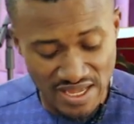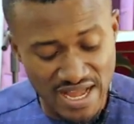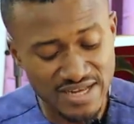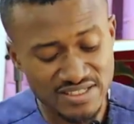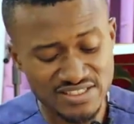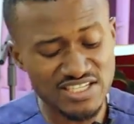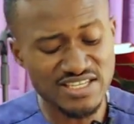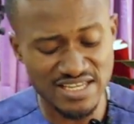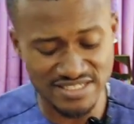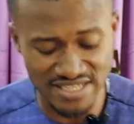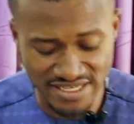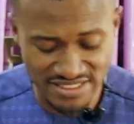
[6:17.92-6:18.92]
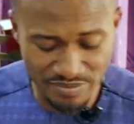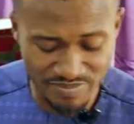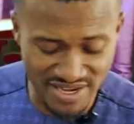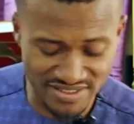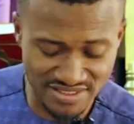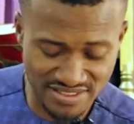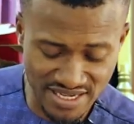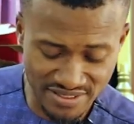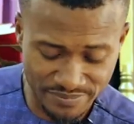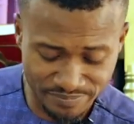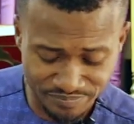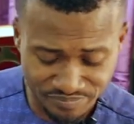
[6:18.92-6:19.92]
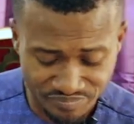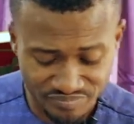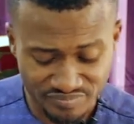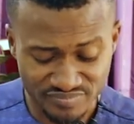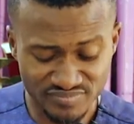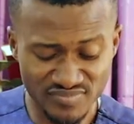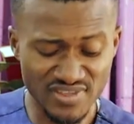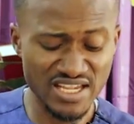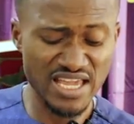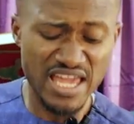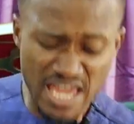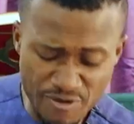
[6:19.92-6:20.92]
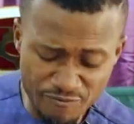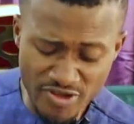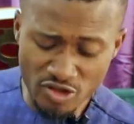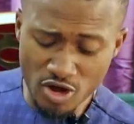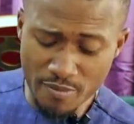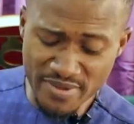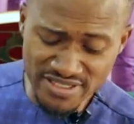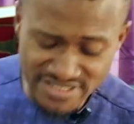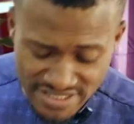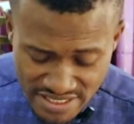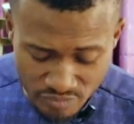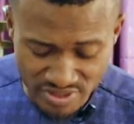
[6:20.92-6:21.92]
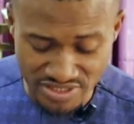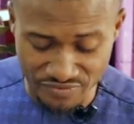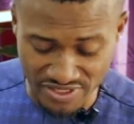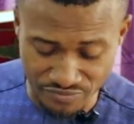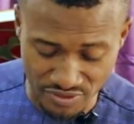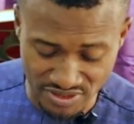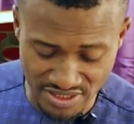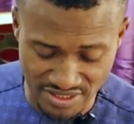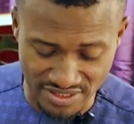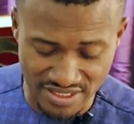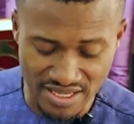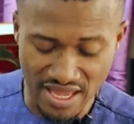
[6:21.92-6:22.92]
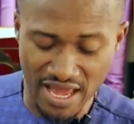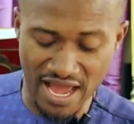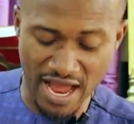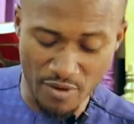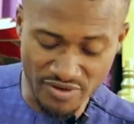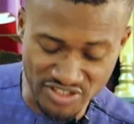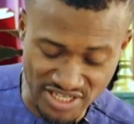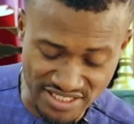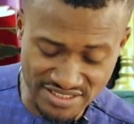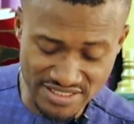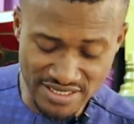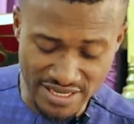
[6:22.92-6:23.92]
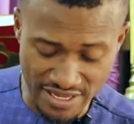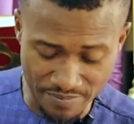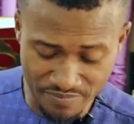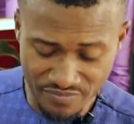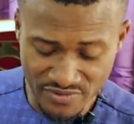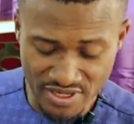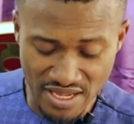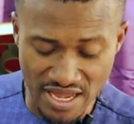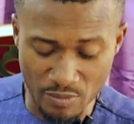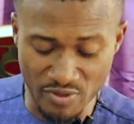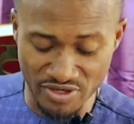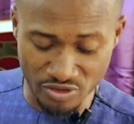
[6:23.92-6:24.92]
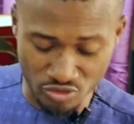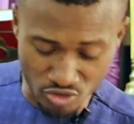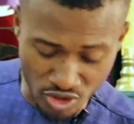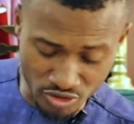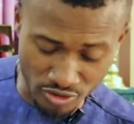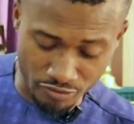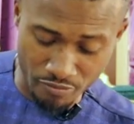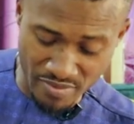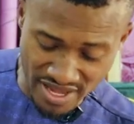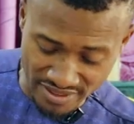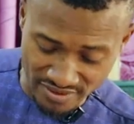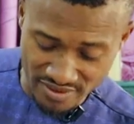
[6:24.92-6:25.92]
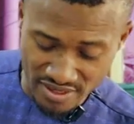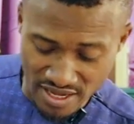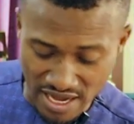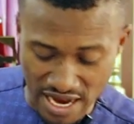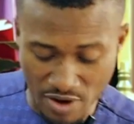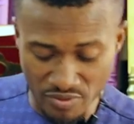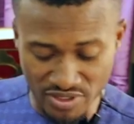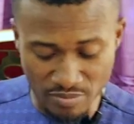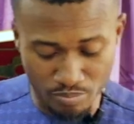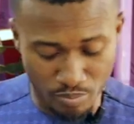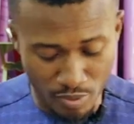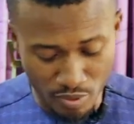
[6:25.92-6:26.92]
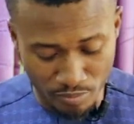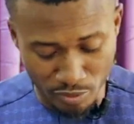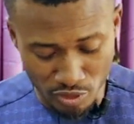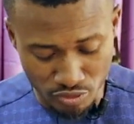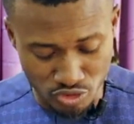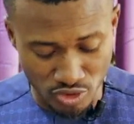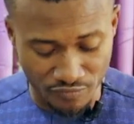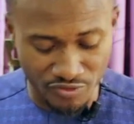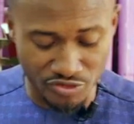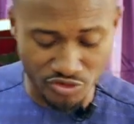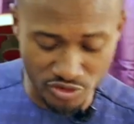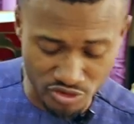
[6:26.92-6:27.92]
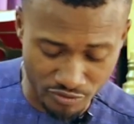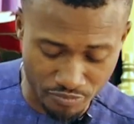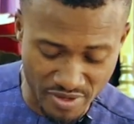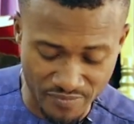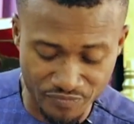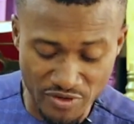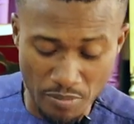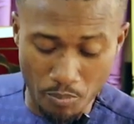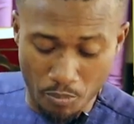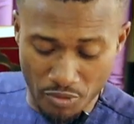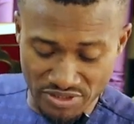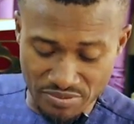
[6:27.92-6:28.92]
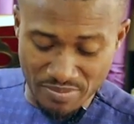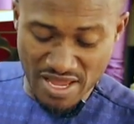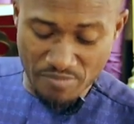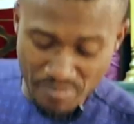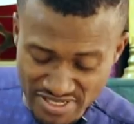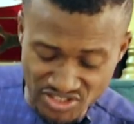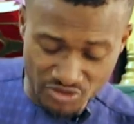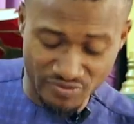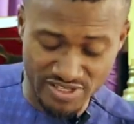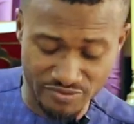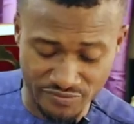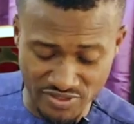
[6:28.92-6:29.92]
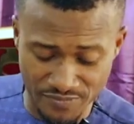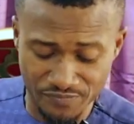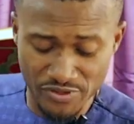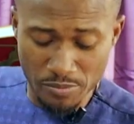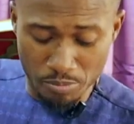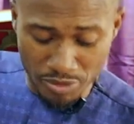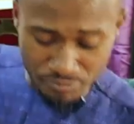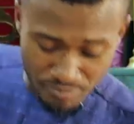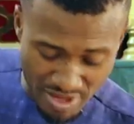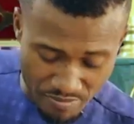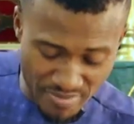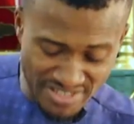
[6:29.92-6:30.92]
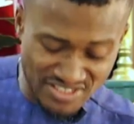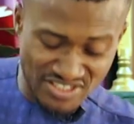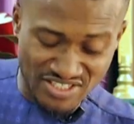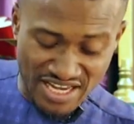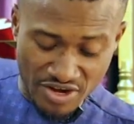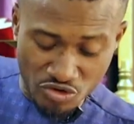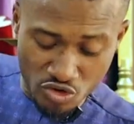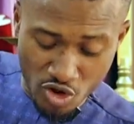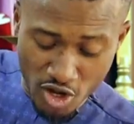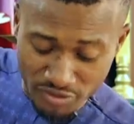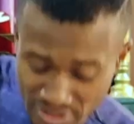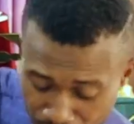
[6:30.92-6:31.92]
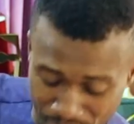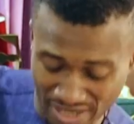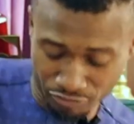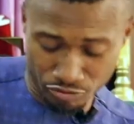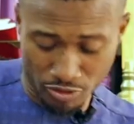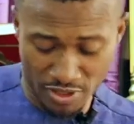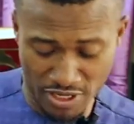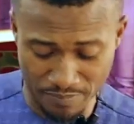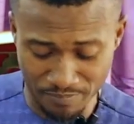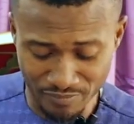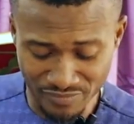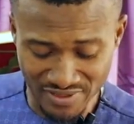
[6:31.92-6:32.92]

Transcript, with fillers: And see the exciting part. He said, if he commits iniquity, verse 14, I will chasten him with the rod of men and with the blows of the sons of men. But my mercy, verse 15, but my mercy shall not depart from him,